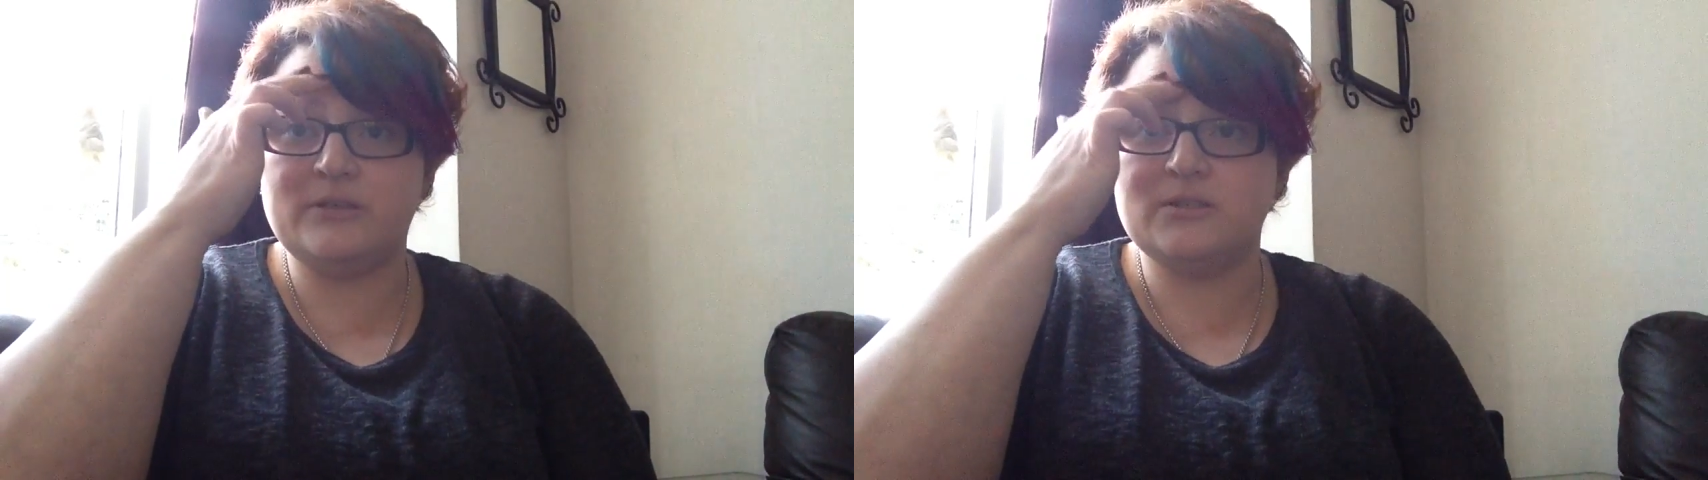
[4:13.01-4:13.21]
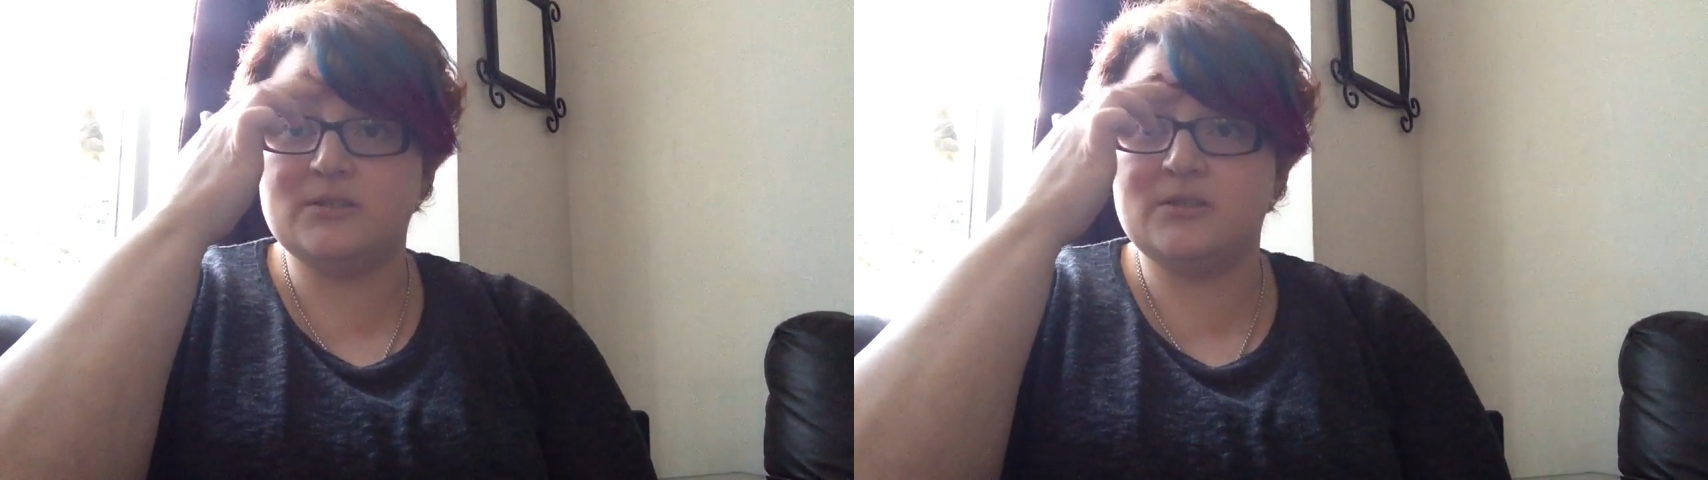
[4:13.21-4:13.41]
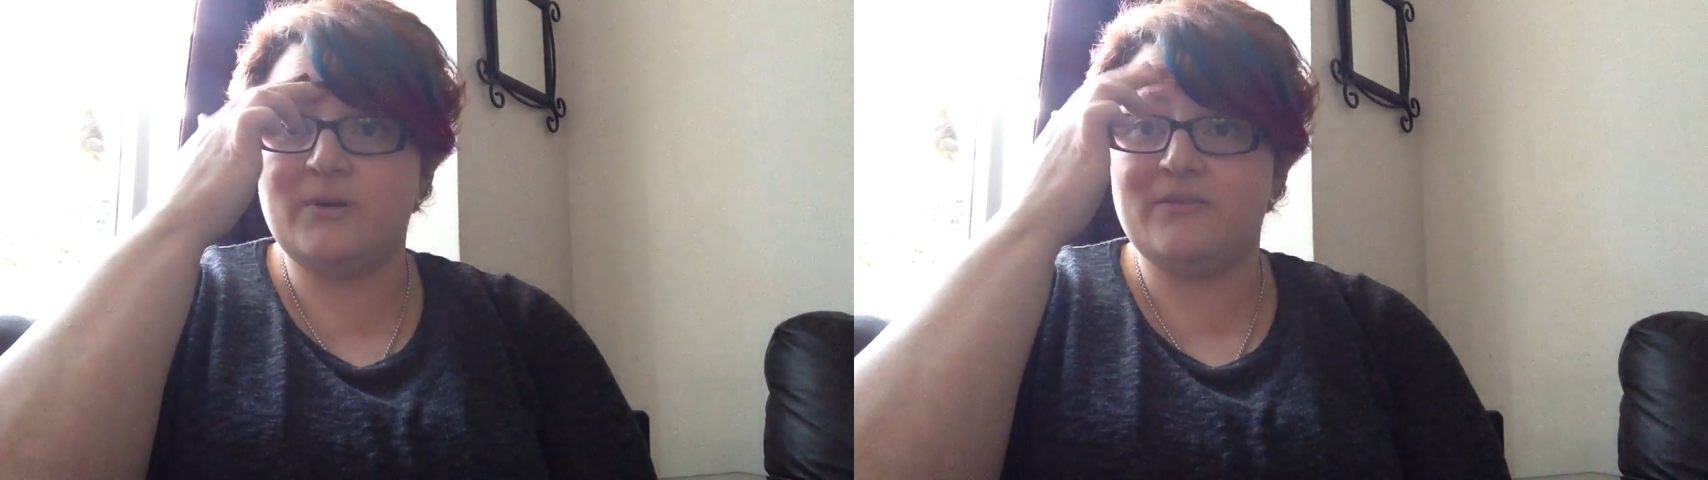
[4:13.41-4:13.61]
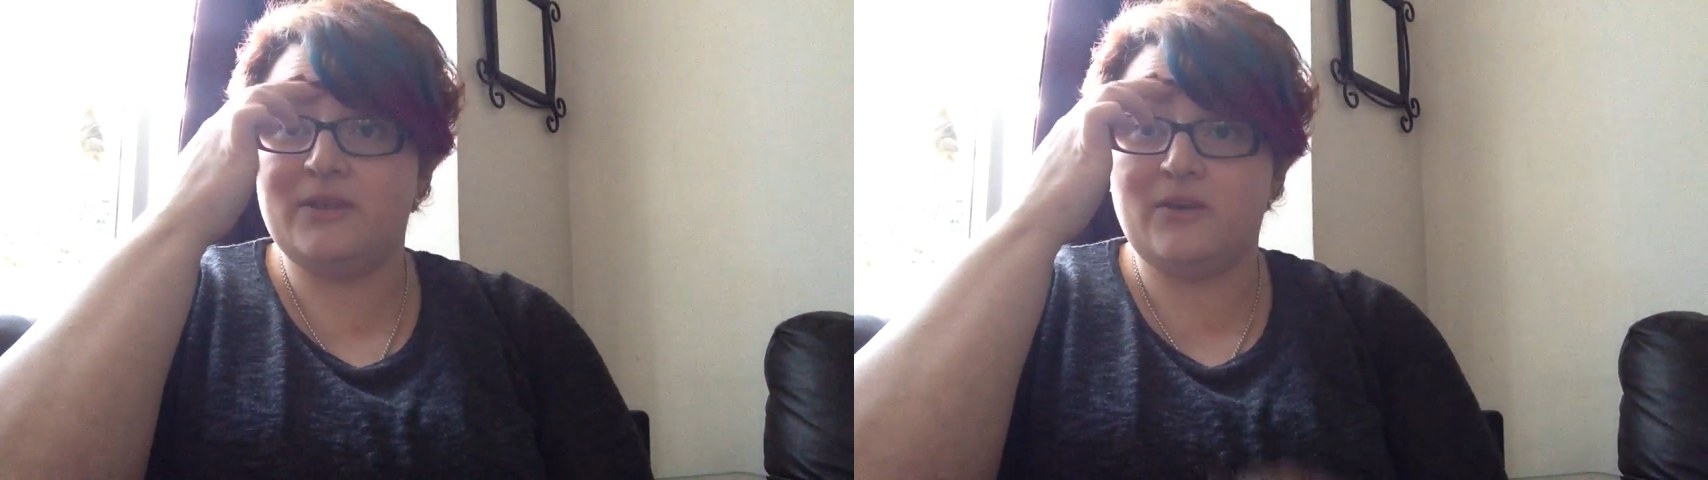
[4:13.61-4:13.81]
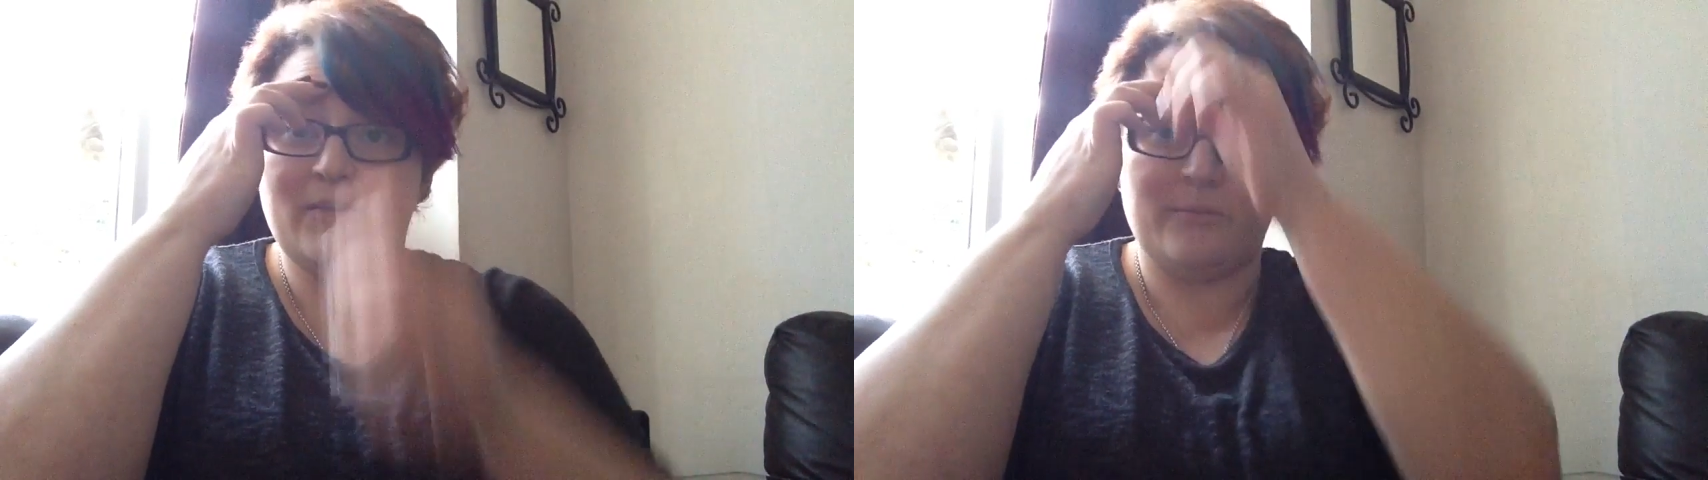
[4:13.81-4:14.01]
just above
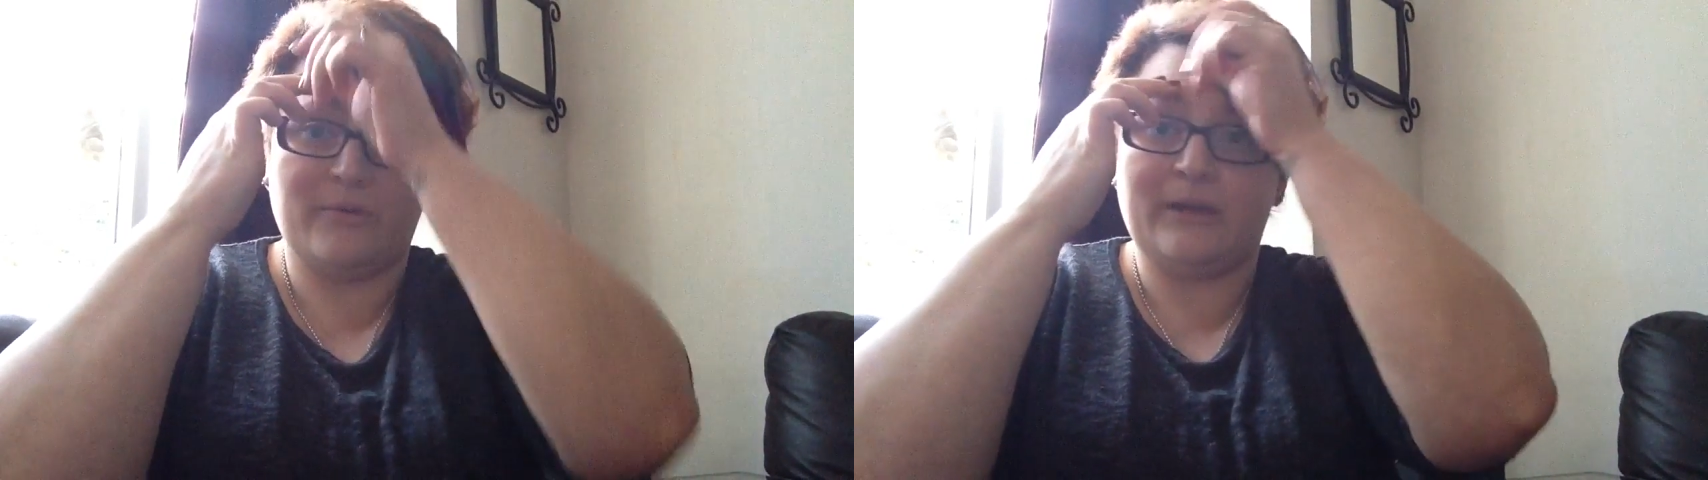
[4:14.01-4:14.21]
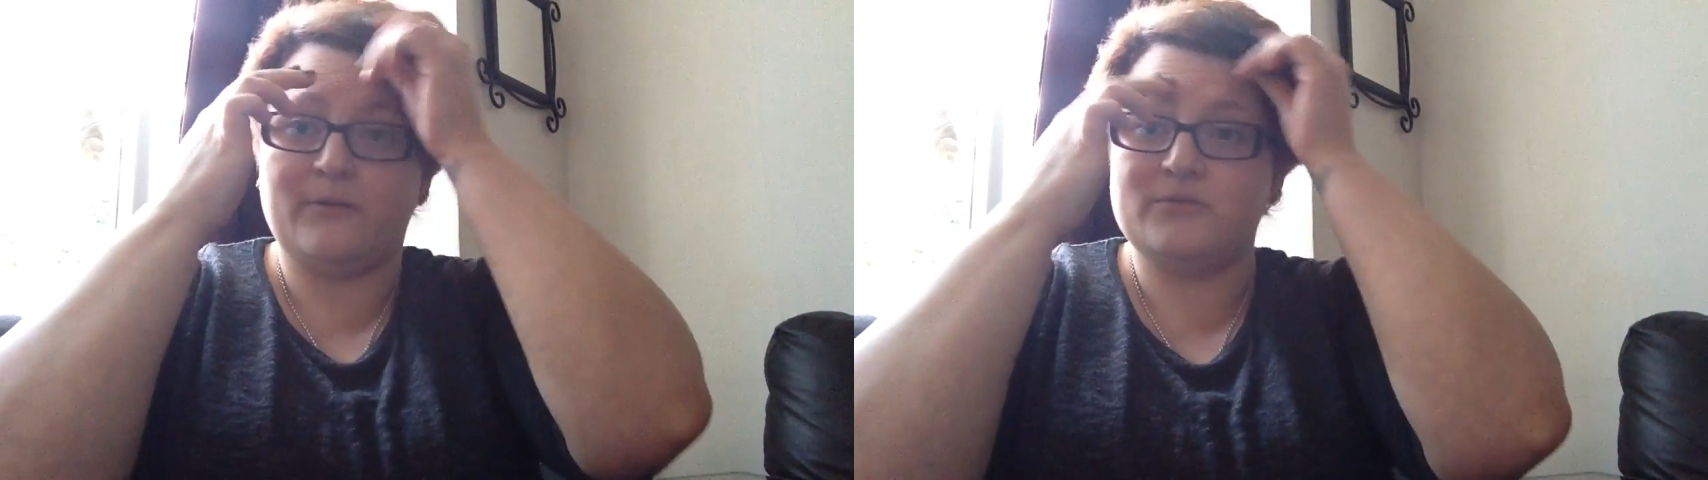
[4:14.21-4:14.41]
the eyebrow,